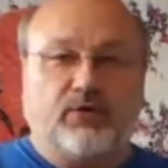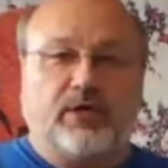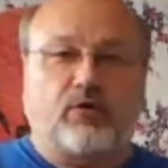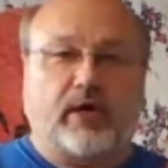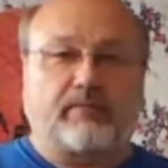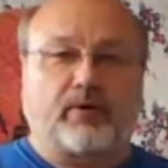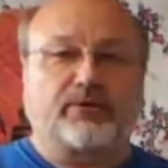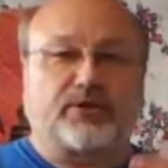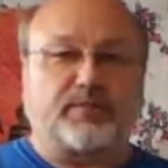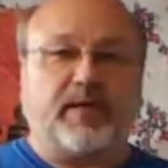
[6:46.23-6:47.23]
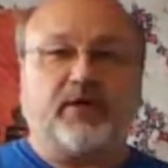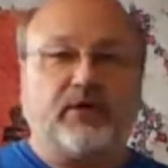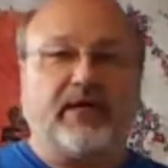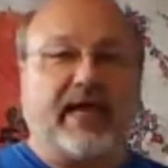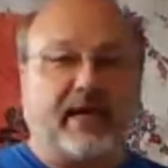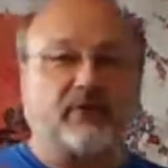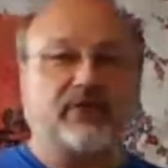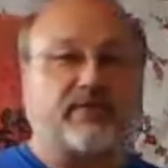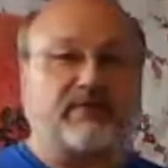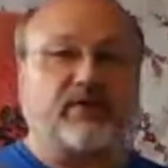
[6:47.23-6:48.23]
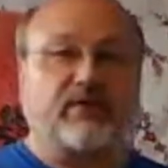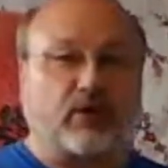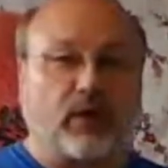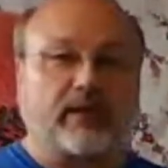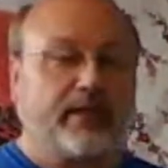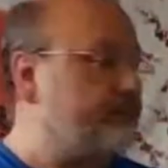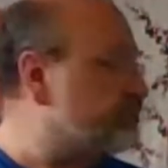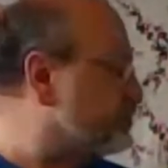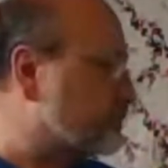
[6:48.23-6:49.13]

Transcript: if you need a quick burst of speed and you need something very, very quickly,